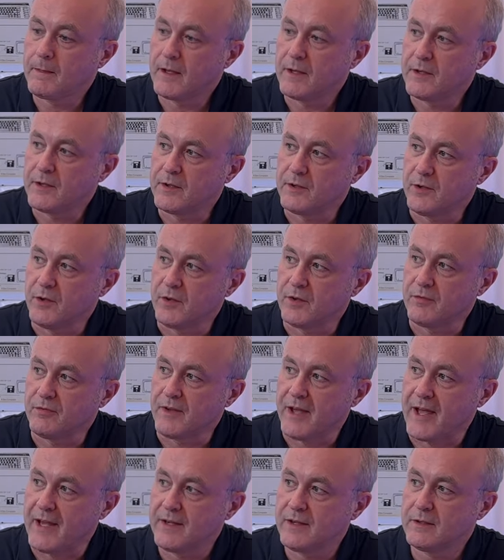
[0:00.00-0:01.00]
You can hear the
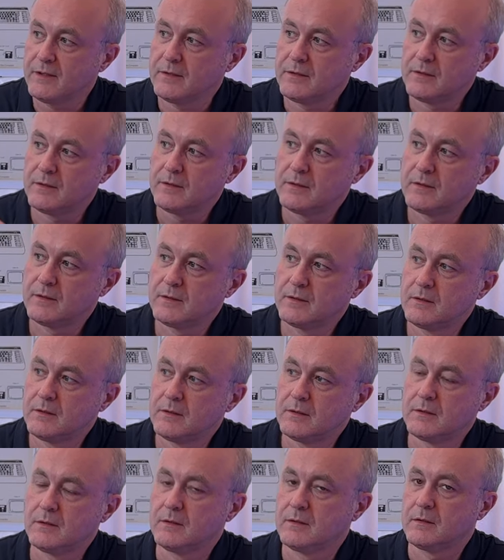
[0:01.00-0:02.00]
fan.
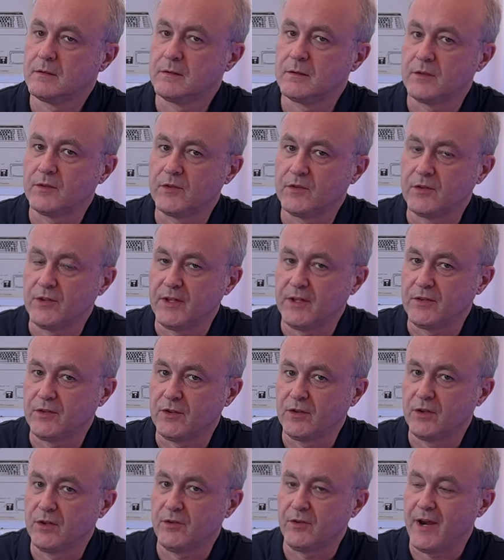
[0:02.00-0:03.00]
The screen has
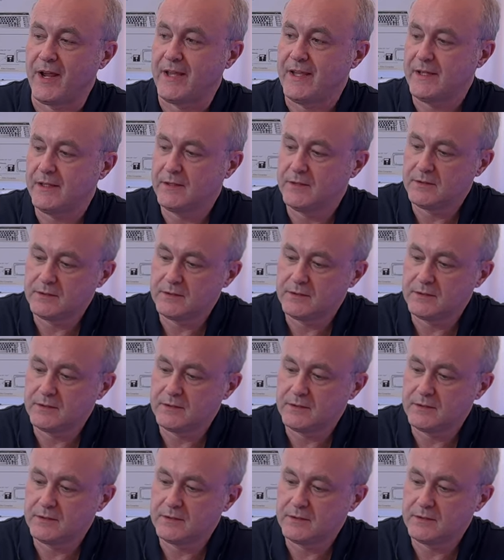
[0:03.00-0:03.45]
gone grey.